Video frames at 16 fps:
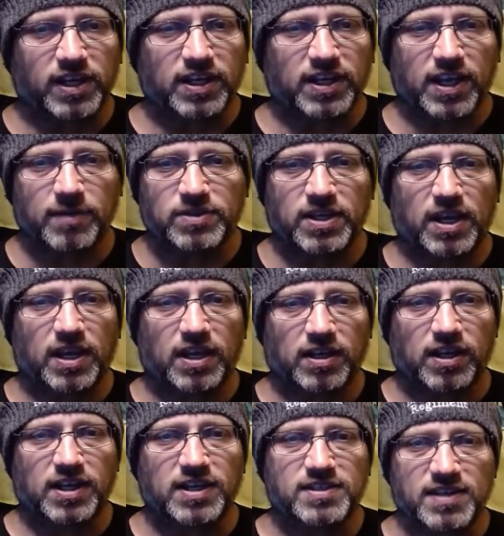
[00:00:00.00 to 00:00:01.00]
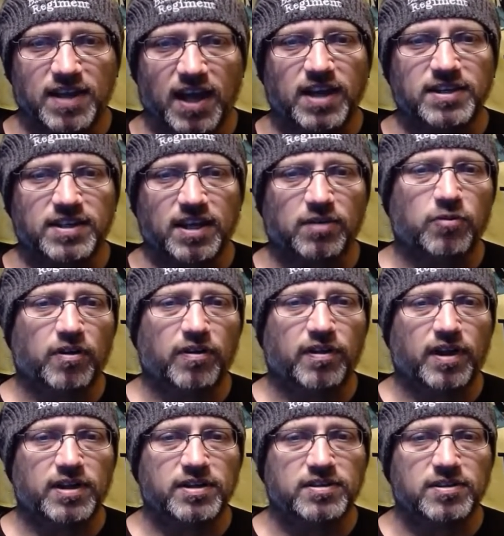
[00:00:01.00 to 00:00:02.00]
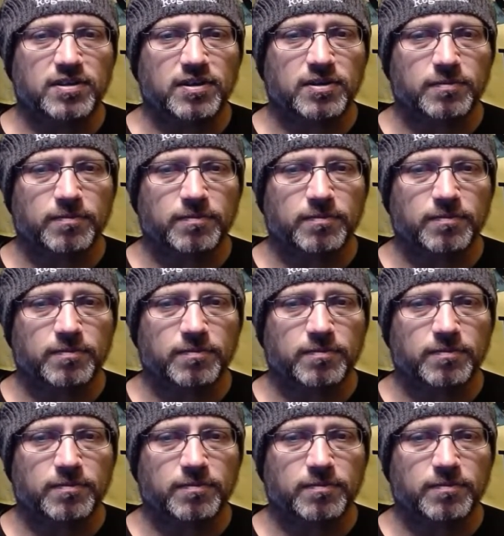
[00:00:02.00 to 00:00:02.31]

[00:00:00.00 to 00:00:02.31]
I keep saying it. He's not done with us.